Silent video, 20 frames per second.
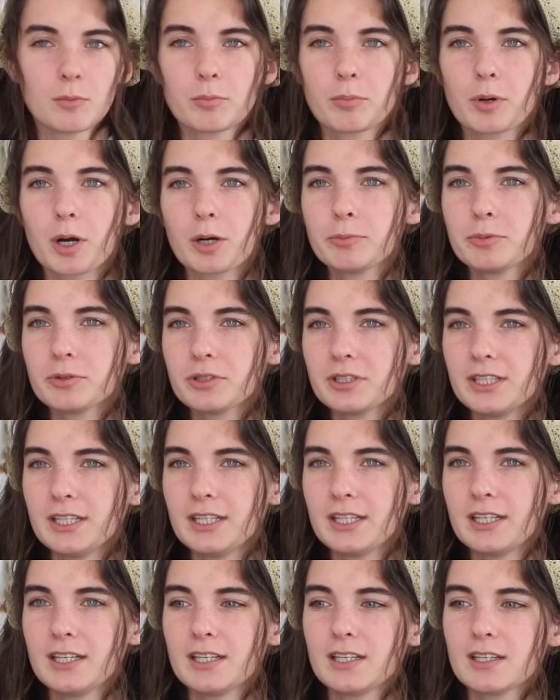
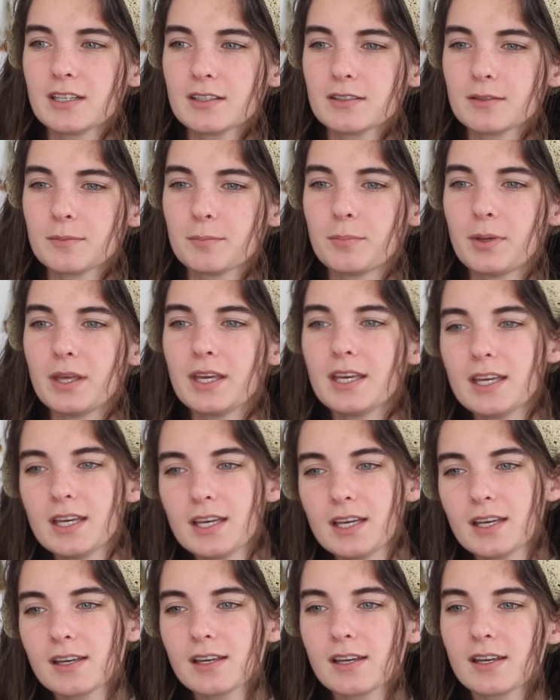purpley,
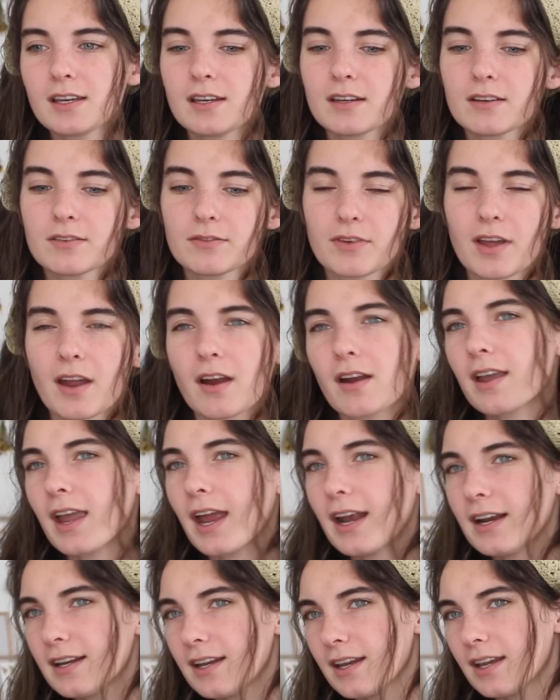pinky,
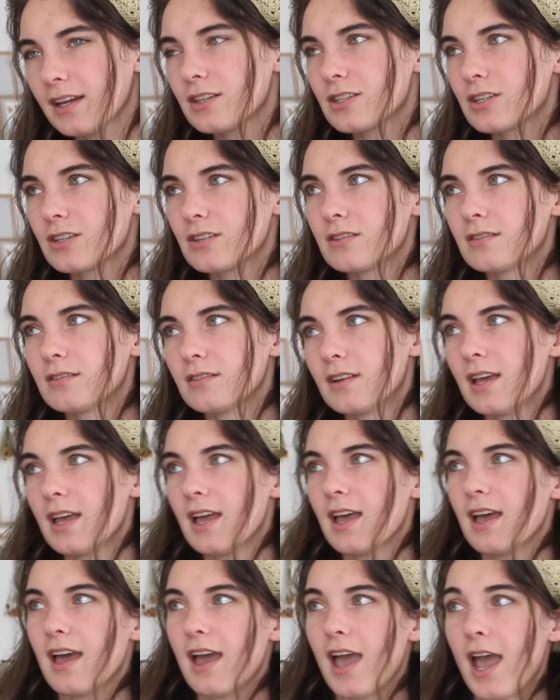variegated-ish
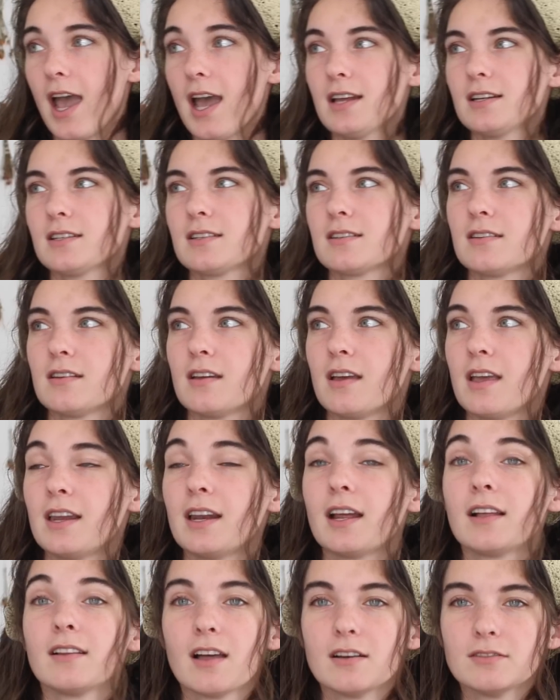hat,
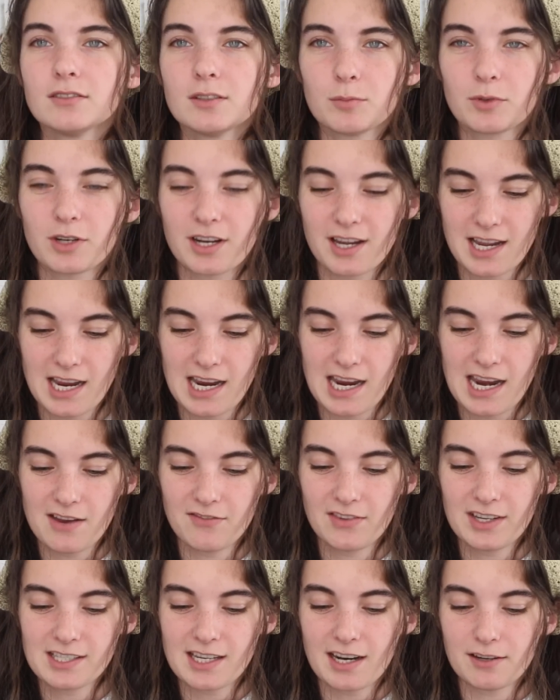and I love it, but I
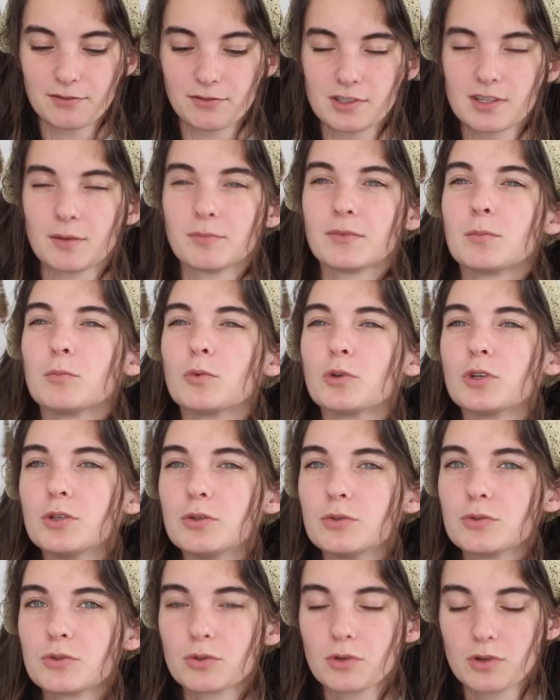am excited for something more
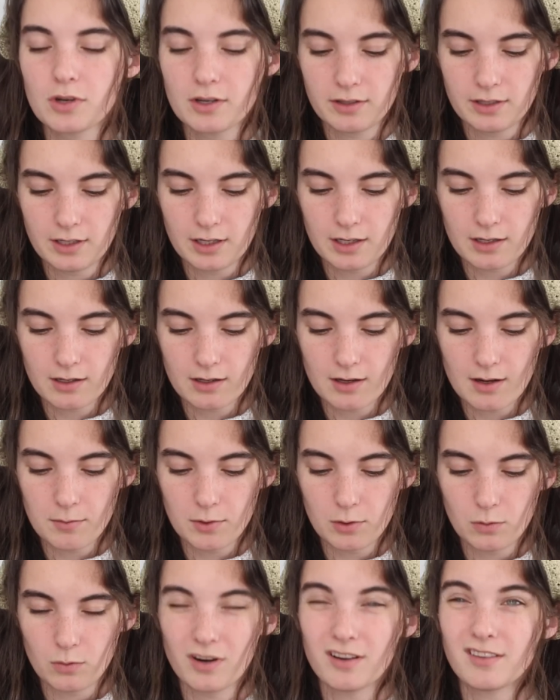neutral. I think I'm
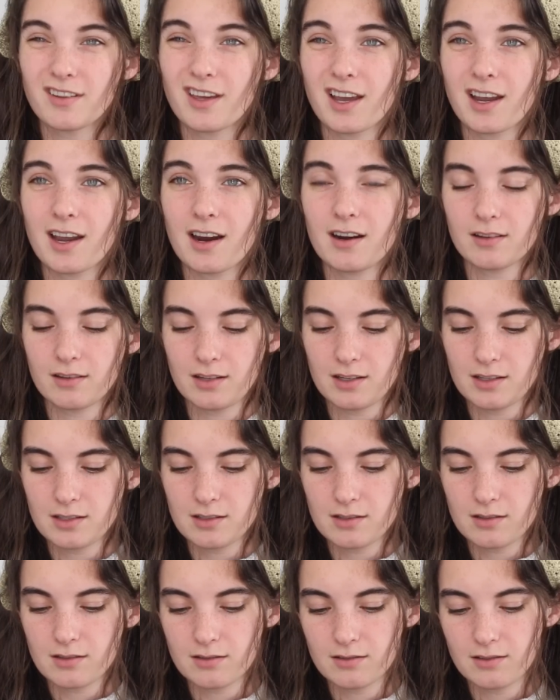gonna wear the heck out of
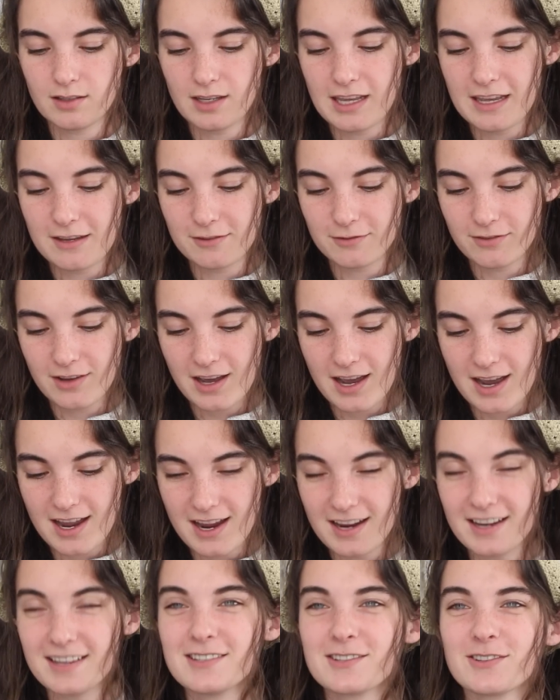this if I
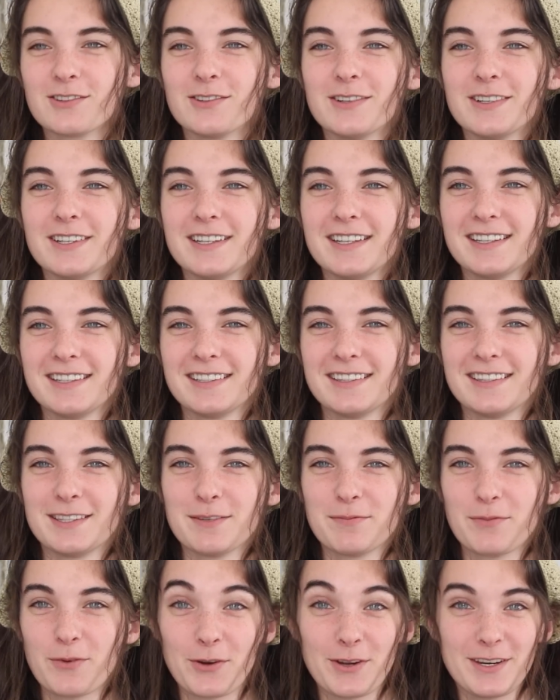enjoy
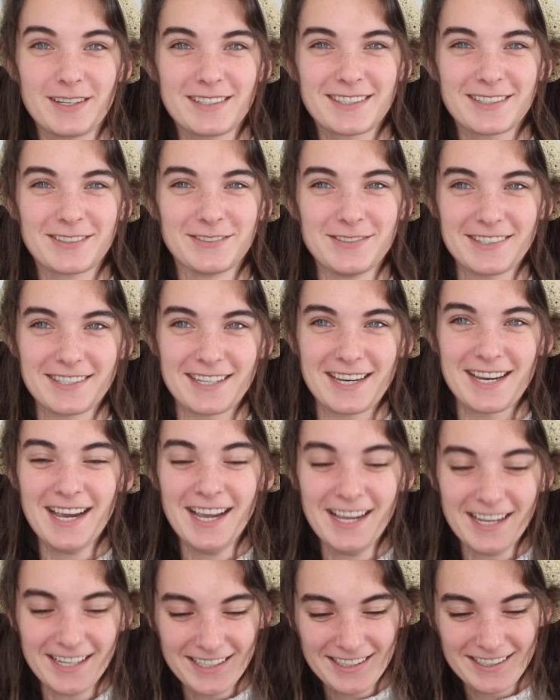the point. We'll see.
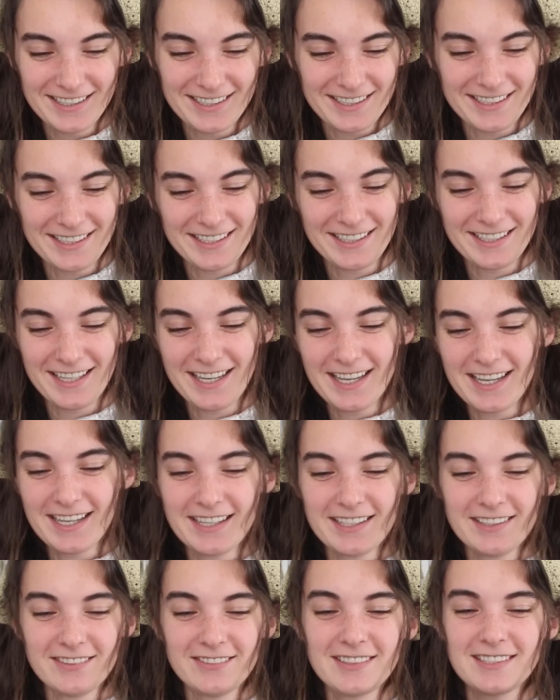
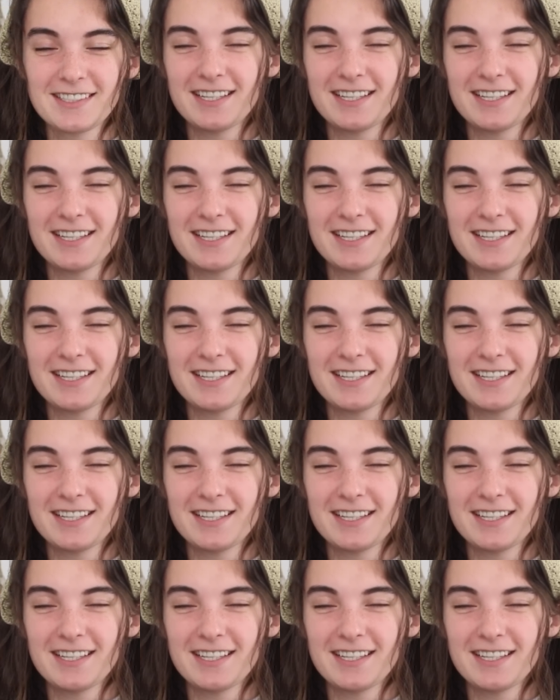We'll